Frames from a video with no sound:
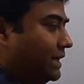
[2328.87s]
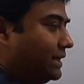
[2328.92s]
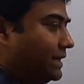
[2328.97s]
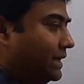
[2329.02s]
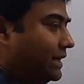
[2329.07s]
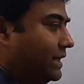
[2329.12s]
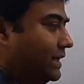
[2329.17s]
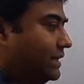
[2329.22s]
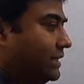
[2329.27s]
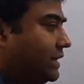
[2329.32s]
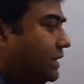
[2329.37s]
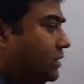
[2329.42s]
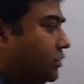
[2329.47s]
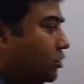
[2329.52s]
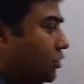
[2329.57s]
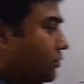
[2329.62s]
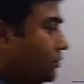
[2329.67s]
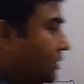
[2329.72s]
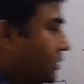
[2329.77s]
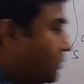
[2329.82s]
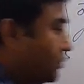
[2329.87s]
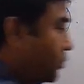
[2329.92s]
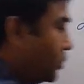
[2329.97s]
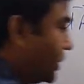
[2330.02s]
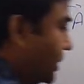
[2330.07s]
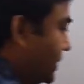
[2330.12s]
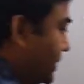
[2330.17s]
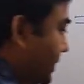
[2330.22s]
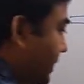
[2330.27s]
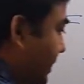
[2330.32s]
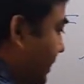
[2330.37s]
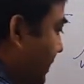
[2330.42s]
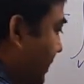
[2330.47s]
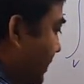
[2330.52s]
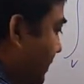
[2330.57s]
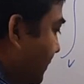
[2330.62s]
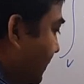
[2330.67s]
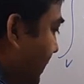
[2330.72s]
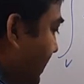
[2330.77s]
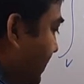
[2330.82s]
and gradient of this potential
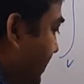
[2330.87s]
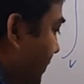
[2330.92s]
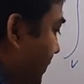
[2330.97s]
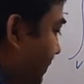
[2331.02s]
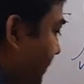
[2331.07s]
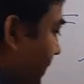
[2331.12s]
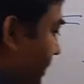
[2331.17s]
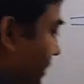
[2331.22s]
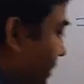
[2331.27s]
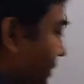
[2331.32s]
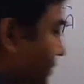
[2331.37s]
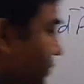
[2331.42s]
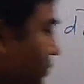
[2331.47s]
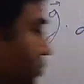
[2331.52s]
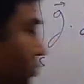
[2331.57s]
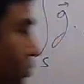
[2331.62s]
energy function will give